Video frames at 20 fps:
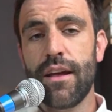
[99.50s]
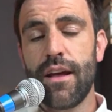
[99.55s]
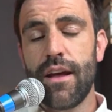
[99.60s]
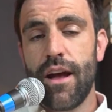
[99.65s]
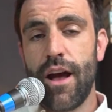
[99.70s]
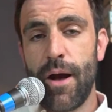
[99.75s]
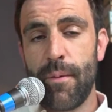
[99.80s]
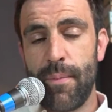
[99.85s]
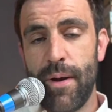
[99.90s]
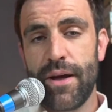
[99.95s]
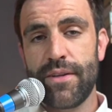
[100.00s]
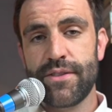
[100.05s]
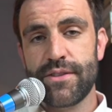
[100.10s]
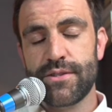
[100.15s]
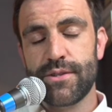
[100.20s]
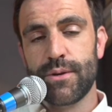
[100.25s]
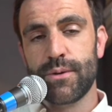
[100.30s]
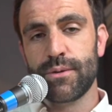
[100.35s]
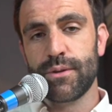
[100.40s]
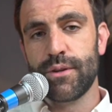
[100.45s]
about
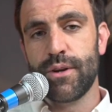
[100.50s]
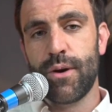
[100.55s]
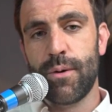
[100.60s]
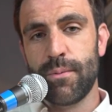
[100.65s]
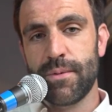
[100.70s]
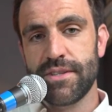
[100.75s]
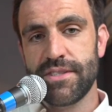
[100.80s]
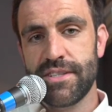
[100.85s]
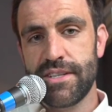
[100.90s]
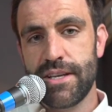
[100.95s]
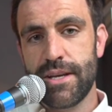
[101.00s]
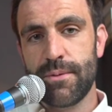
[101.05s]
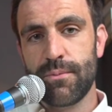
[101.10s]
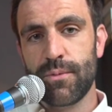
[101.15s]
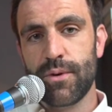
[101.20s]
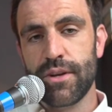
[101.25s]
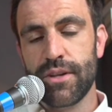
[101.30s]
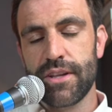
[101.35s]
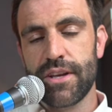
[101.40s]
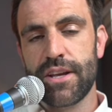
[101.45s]
this Oklahoma
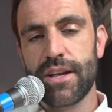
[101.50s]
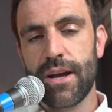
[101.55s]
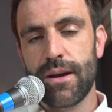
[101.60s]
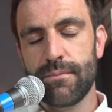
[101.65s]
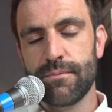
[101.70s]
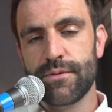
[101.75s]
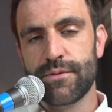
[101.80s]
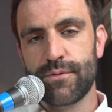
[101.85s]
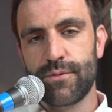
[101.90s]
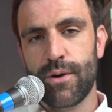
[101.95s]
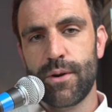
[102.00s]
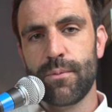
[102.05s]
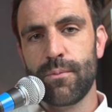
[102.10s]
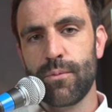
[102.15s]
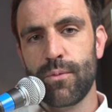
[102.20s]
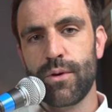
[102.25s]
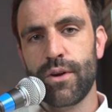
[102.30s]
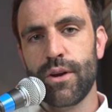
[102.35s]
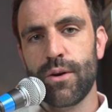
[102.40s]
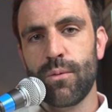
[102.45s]
team really comes
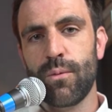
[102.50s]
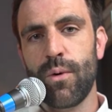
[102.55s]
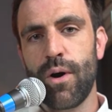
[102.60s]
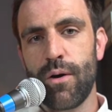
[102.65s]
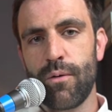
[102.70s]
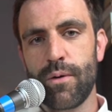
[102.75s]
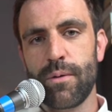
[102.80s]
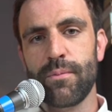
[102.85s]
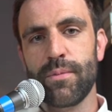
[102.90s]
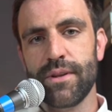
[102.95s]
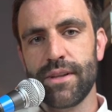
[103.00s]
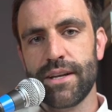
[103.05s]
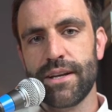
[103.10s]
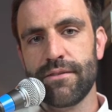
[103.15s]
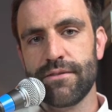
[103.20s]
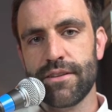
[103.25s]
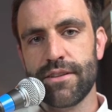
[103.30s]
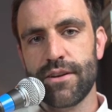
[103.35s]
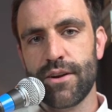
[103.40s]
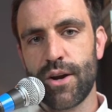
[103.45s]
from, what we
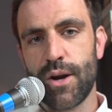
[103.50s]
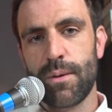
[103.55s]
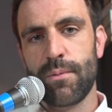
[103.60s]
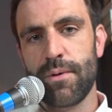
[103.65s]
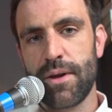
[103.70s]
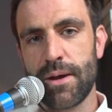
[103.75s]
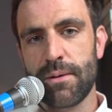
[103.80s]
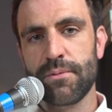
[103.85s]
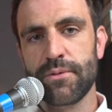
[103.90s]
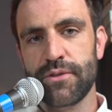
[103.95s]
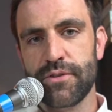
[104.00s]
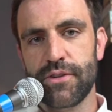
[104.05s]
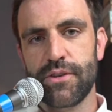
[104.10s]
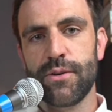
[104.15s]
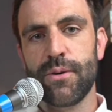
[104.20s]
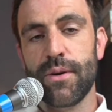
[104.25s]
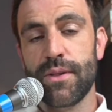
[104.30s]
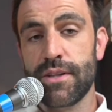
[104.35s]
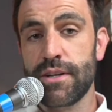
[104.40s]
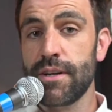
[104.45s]
believe that they're going to be able to
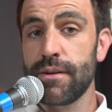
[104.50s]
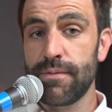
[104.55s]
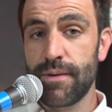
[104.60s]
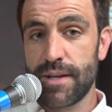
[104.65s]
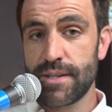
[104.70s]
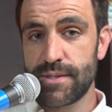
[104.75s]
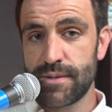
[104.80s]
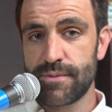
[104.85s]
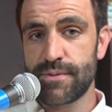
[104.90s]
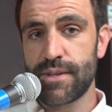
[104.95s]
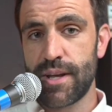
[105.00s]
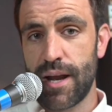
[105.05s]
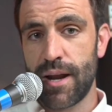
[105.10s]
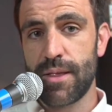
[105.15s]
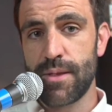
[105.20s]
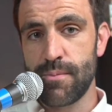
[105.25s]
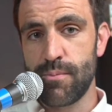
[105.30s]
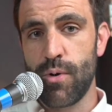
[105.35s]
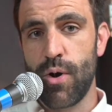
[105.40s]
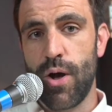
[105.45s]
do on the defensive side
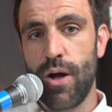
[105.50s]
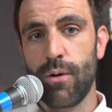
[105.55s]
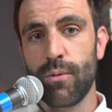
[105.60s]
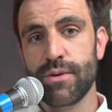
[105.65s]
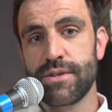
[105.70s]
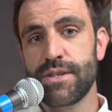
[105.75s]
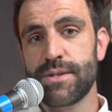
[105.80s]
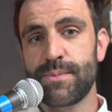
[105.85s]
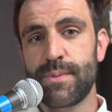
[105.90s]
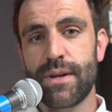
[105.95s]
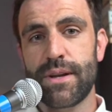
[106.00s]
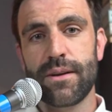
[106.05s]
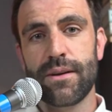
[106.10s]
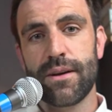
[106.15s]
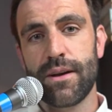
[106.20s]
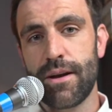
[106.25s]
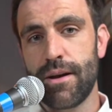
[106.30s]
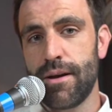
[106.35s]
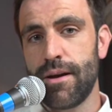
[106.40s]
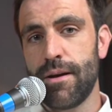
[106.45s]
of the ball, which has been
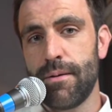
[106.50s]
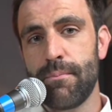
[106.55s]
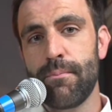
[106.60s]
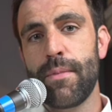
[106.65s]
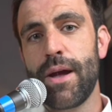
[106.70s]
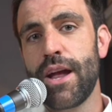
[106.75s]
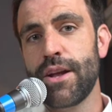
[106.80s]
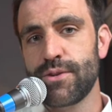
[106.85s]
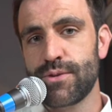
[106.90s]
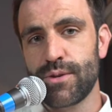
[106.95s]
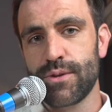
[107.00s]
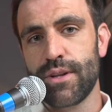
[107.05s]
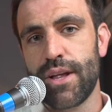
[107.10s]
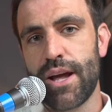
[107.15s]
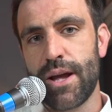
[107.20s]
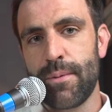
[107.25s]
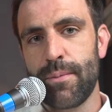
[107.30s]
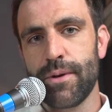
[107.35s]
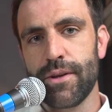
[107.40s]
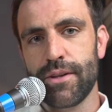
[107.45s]
a major
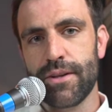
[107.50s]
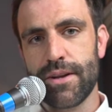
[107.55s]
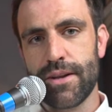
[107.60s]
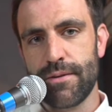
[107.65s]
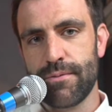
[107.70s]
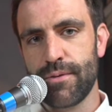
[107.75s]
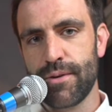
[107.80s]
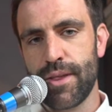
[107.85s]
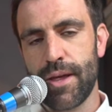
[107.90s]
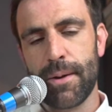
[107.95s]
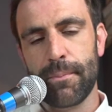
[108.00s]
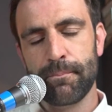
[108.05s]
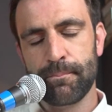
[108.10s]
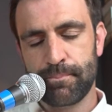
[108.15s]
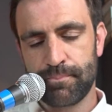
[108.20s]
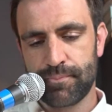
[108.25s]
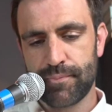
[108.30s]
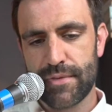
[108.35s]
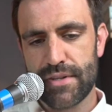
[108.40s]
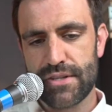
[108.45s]
liability for
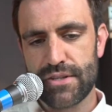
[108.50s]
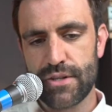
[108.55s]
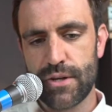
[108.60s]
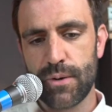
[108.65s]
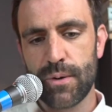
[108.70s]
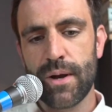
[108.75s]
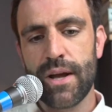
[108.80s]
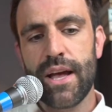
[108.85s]
them. So